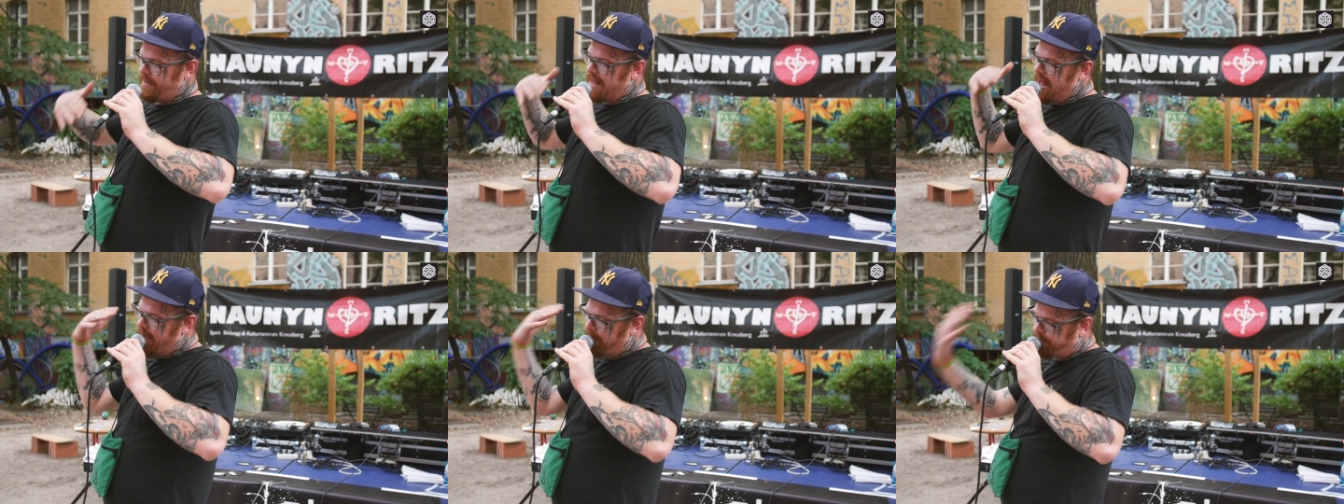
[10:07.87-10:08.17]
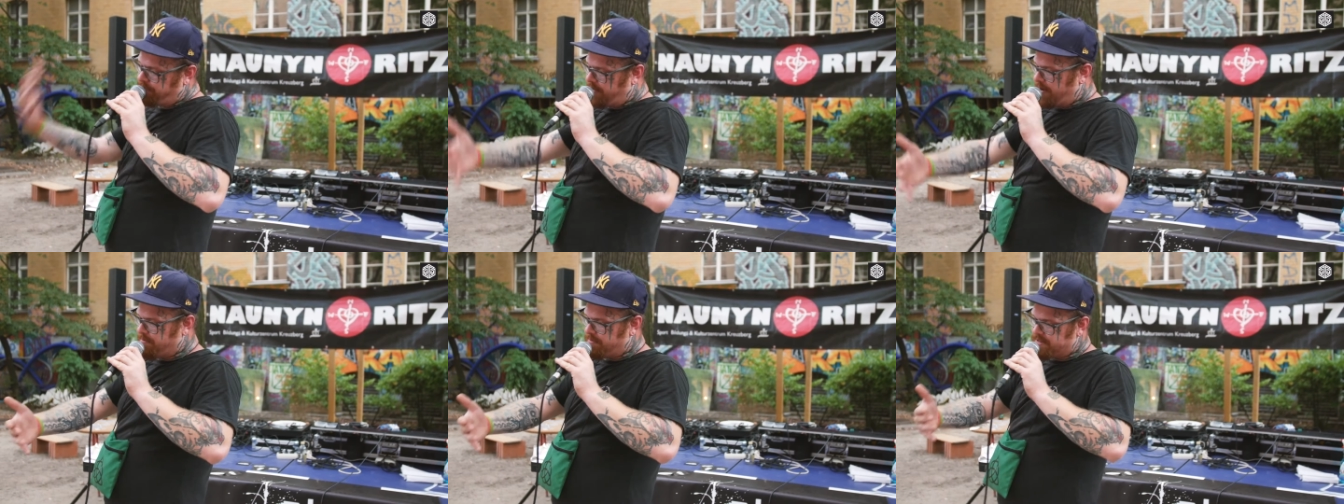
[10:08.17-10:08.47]
have
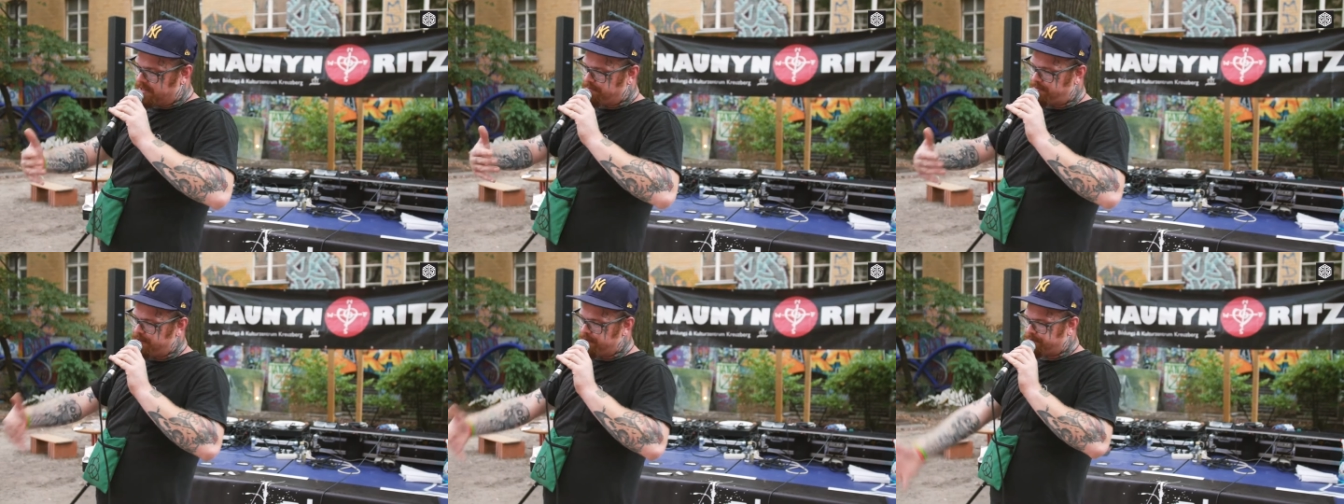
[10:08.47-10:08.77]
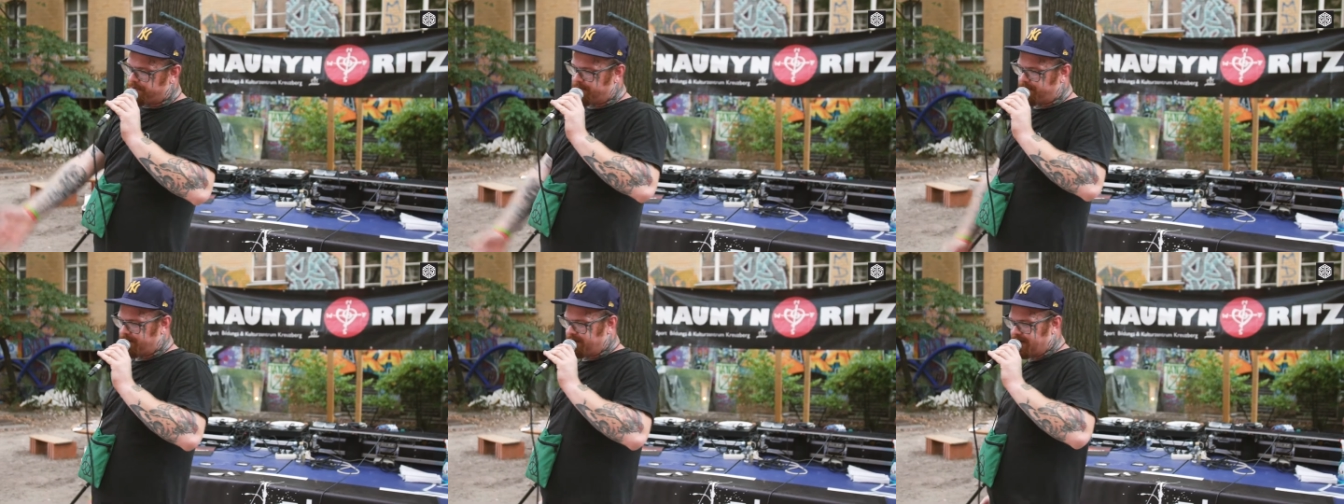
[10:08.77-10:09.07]
fun with the
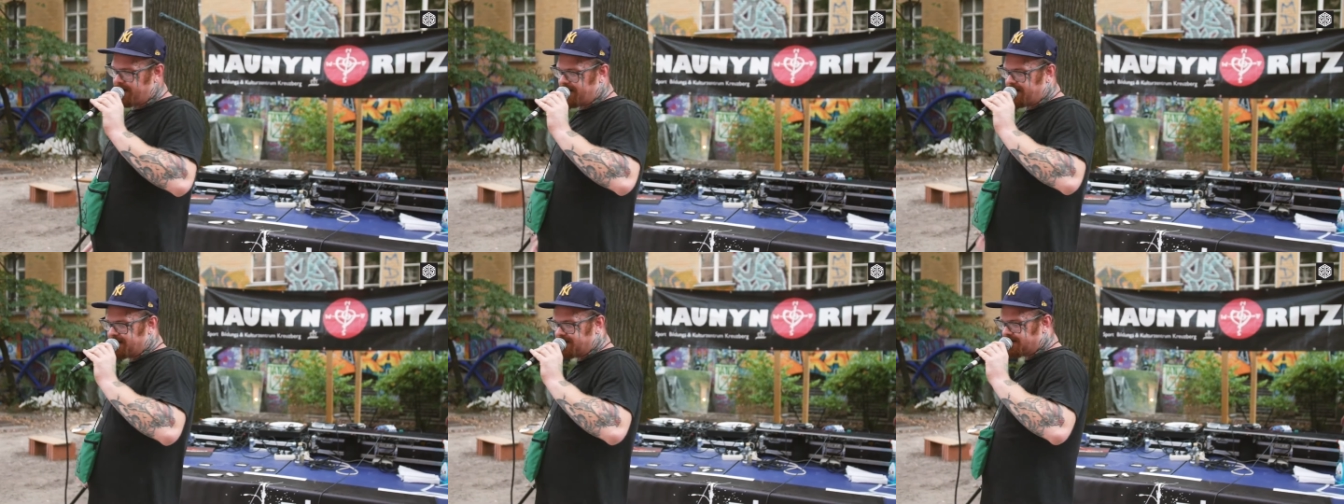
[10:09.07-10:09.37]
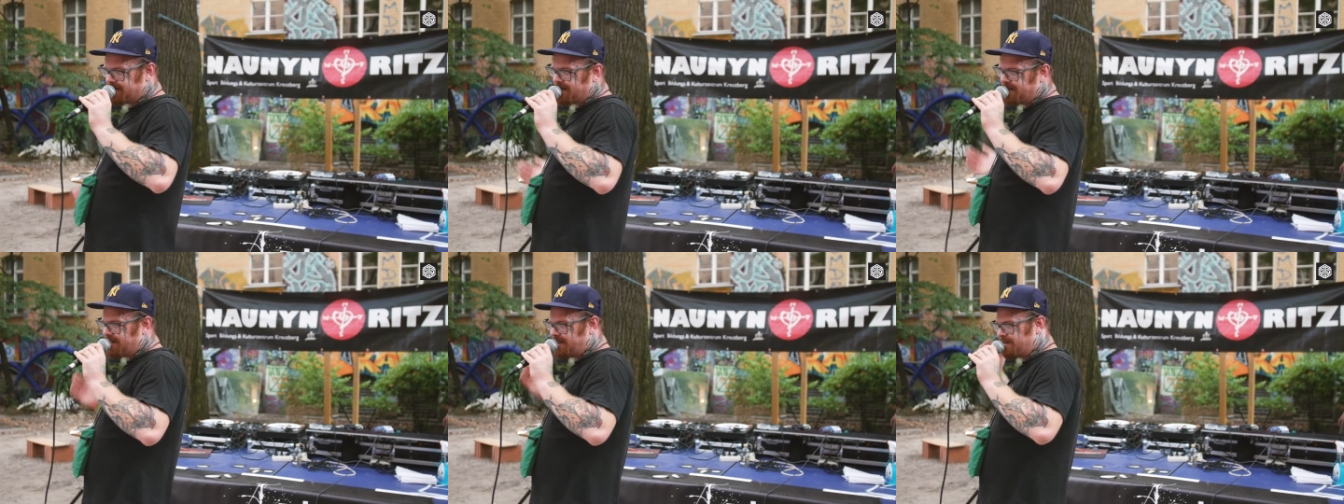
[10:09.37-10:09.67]
people,
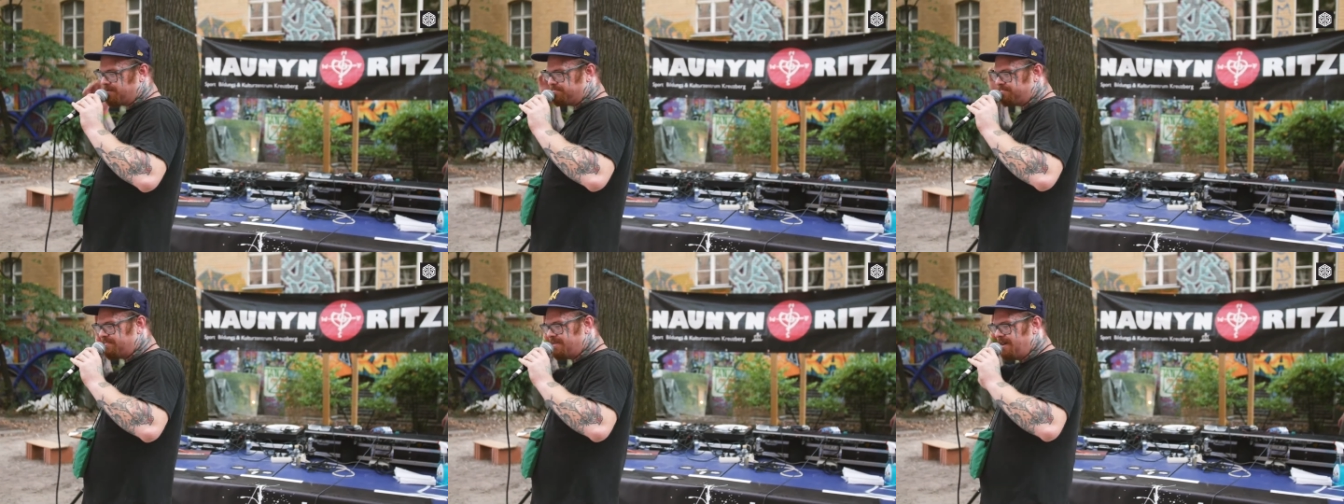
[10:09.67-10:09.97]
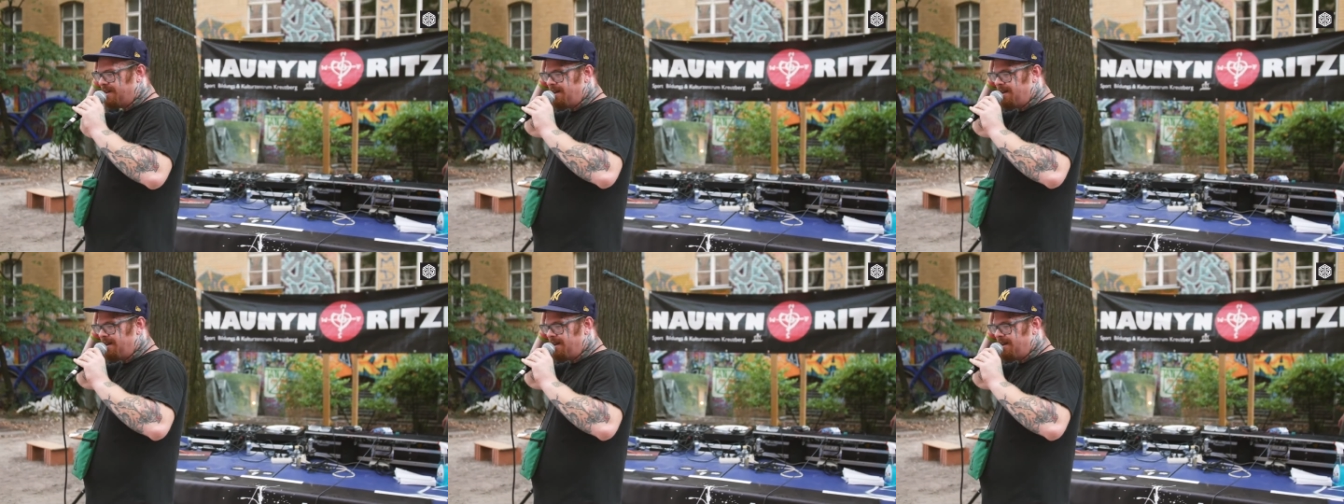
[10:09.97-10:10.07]
and um,